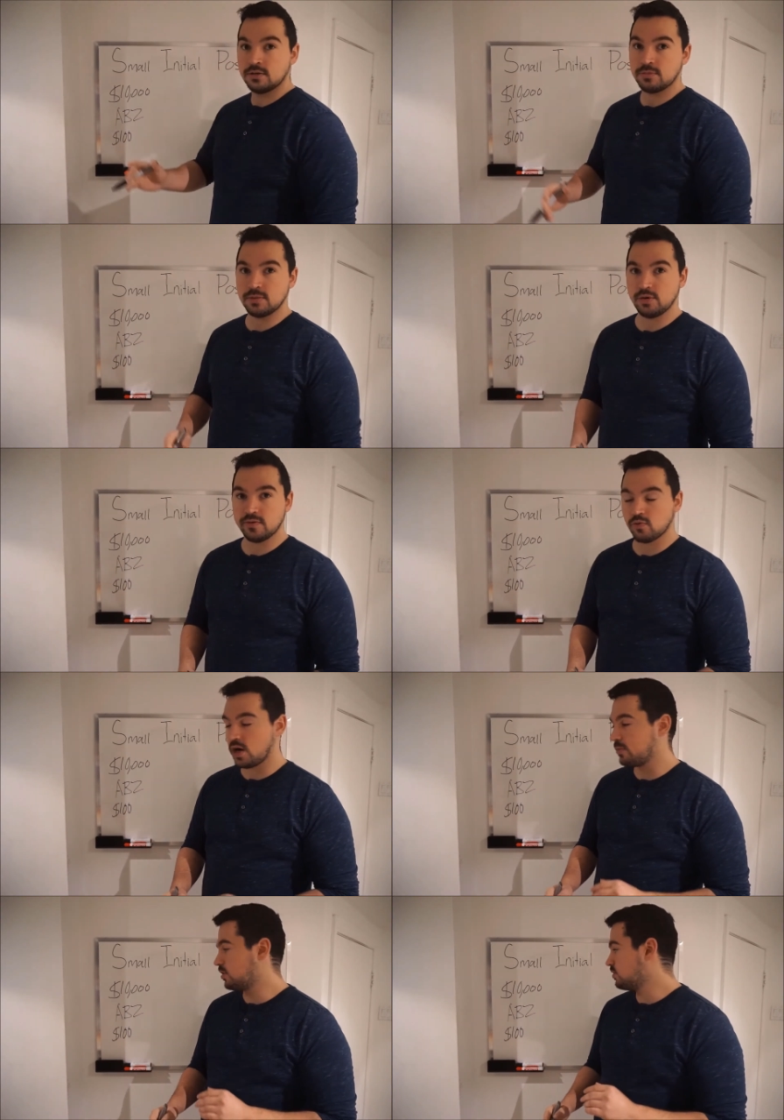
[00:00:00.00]
Maybe you have
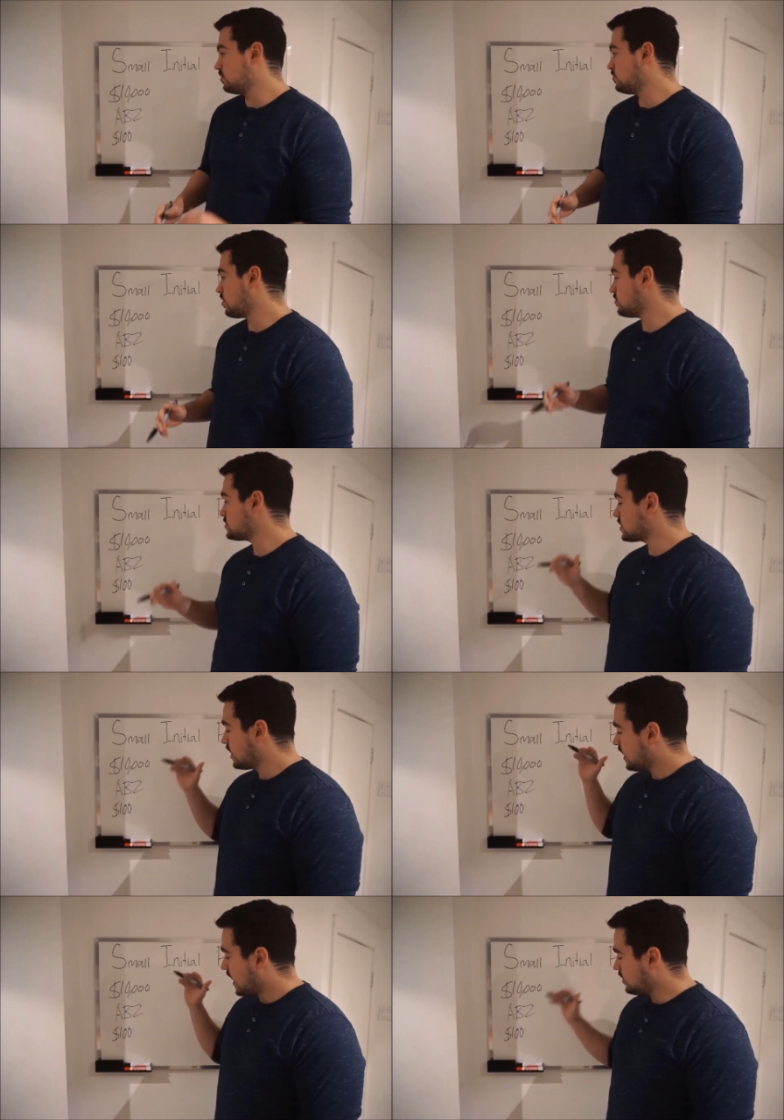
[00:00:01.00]
Robinhood, who knows?
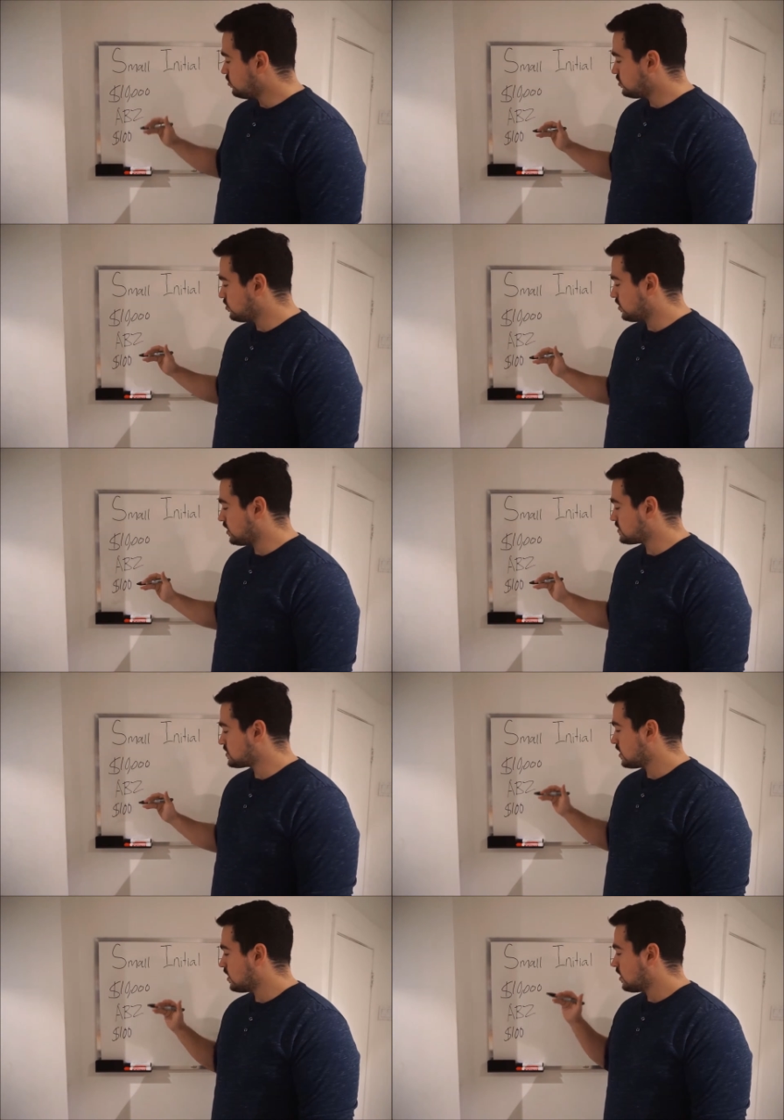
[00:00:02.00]
And you do
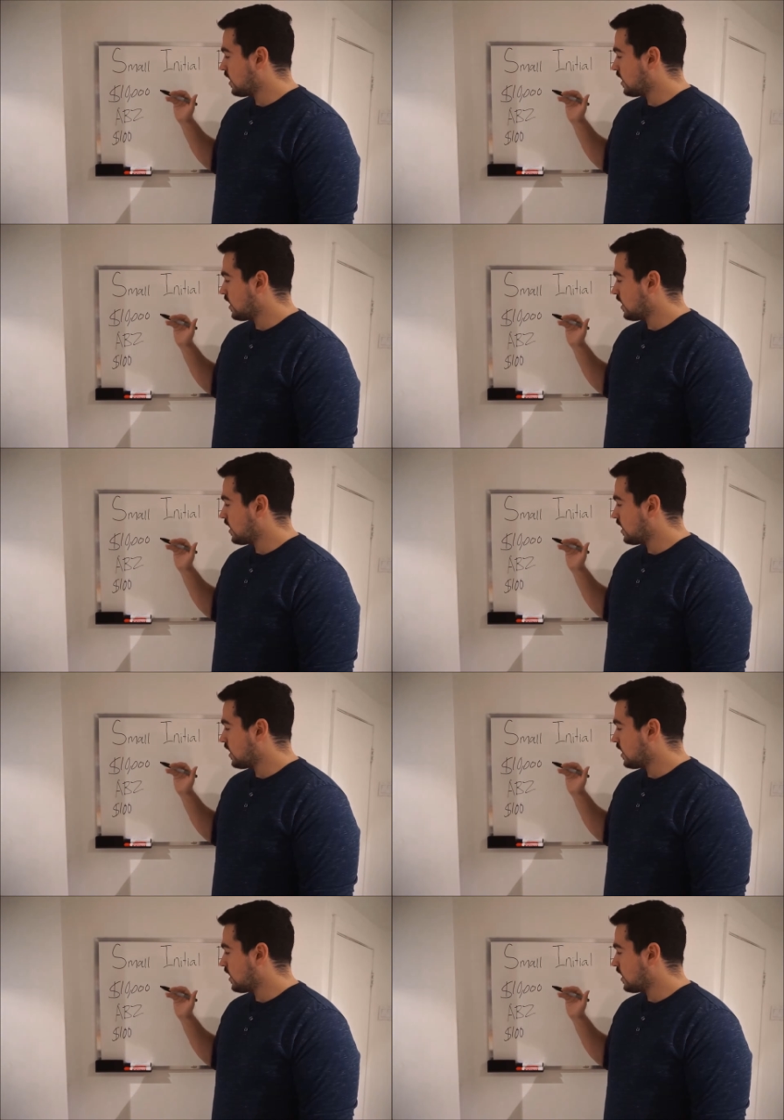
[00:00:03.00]
this,